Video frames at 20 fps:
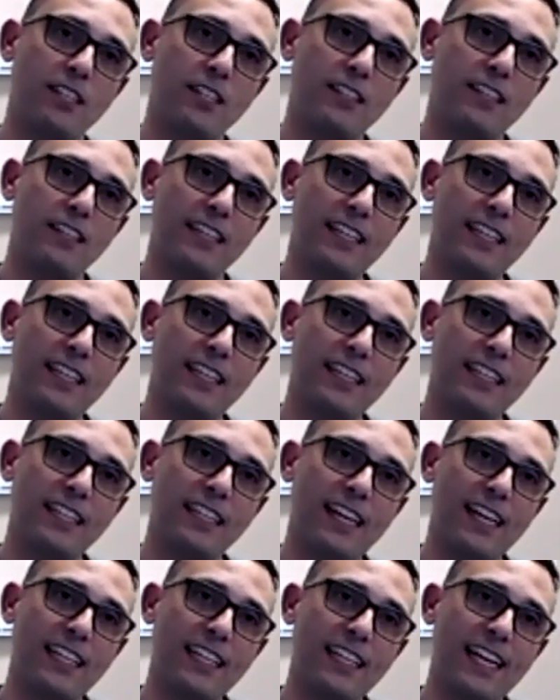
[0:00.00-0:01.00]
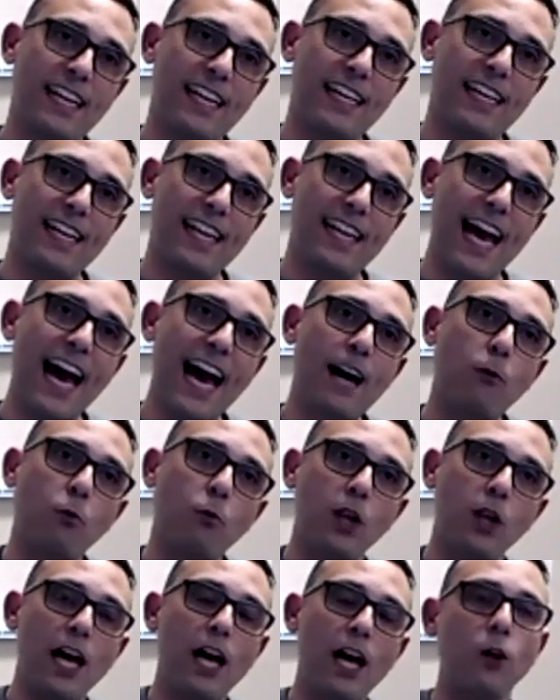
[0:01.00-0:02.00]
and mm-hmm. and, that
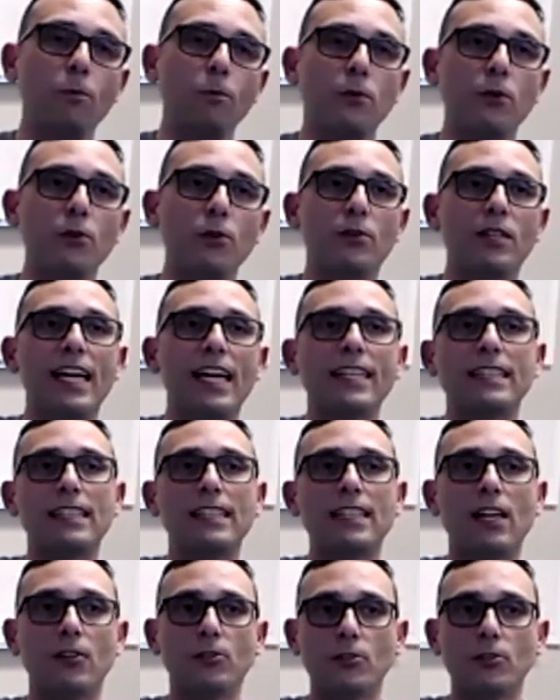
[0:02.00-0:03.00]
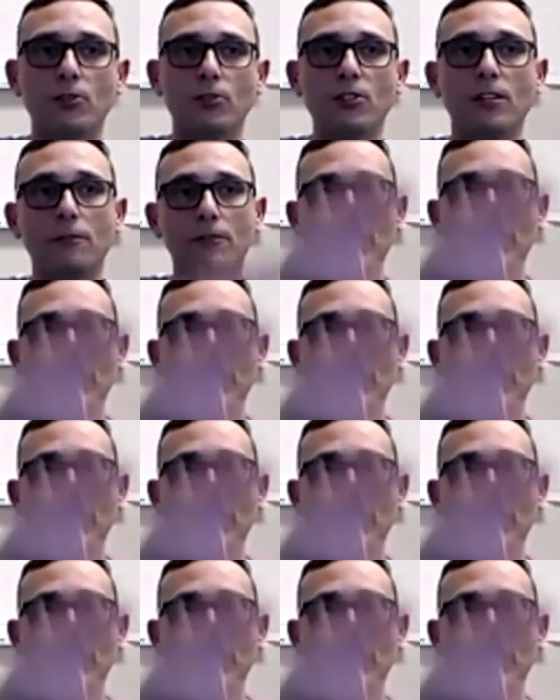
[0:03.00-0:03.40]
will help you get the other stuff.